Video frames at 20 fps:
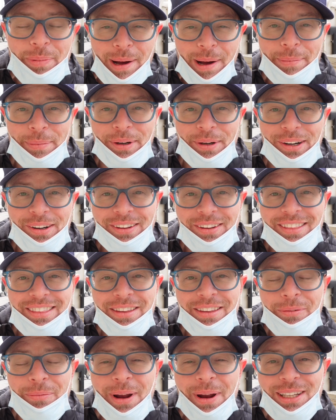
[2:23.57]
bummer.
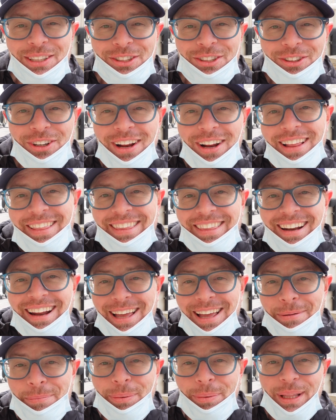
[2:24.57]
The restaurant that I
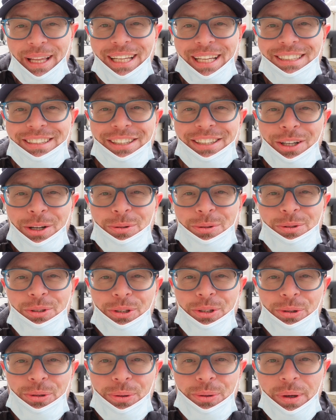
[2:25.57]
had planned to go
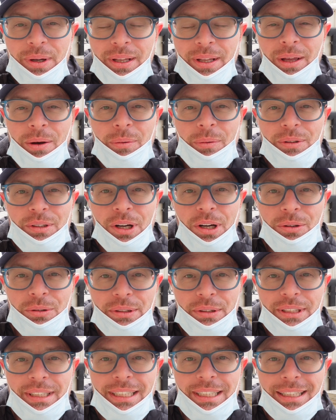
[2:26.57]
to was
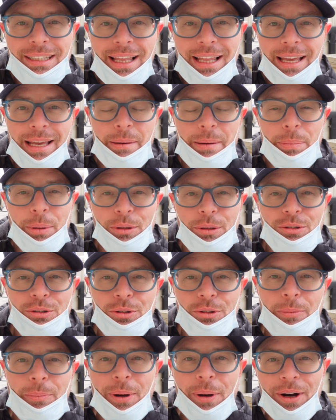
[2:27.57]
hosting like a
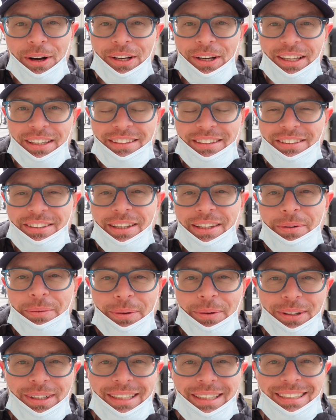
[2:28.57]
personal party, so they
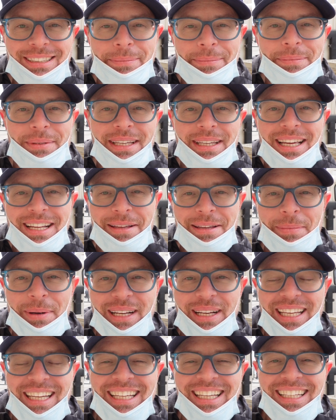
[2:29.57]
weren't accepting
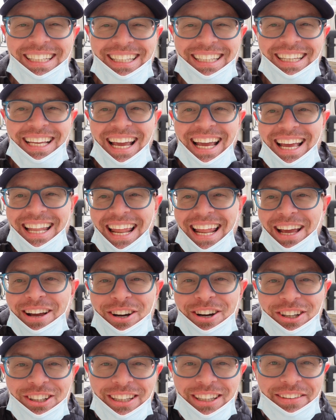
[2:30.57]
anybody, and I
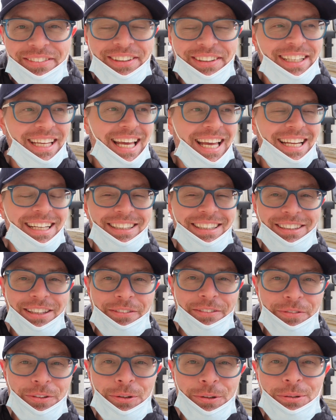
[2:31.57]
couldn't even get
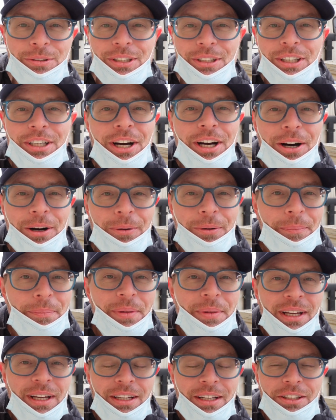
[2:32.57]
the food to go.
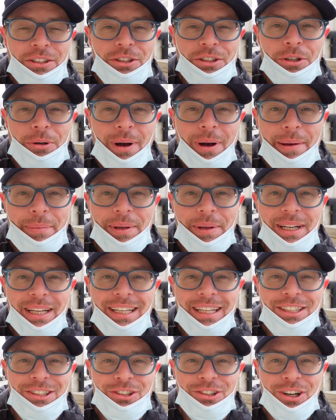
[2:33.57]
So I'm
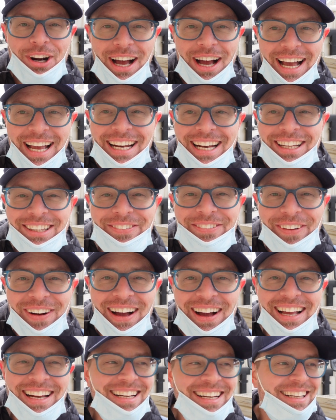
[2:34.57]
gonna try to
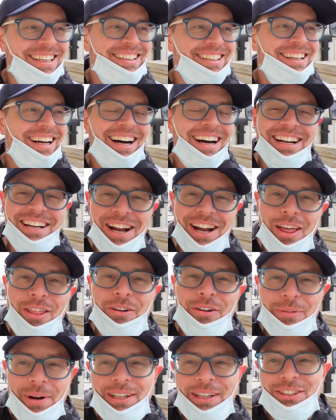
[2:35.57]
find
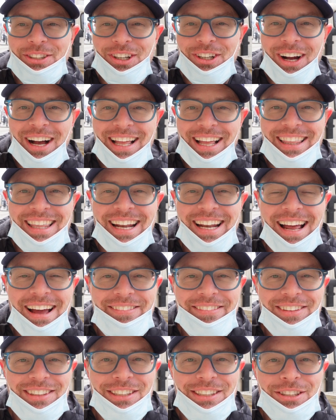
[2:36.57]
another restaurant that
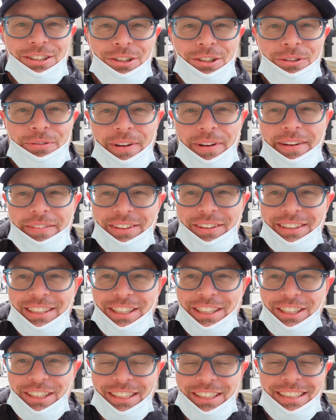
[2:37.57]
have these two favorite
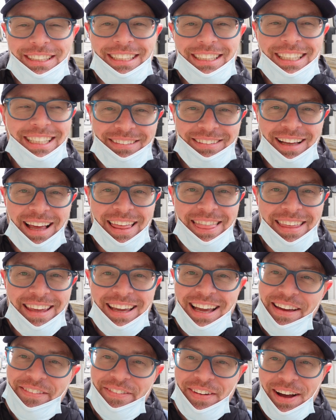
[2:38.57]
dishes. I
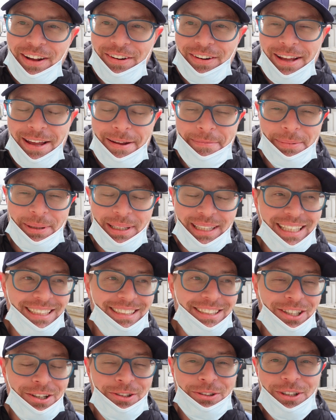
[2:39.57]
think I found it, but
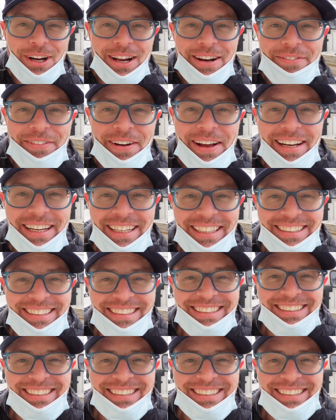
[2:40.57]
let's go try to find it.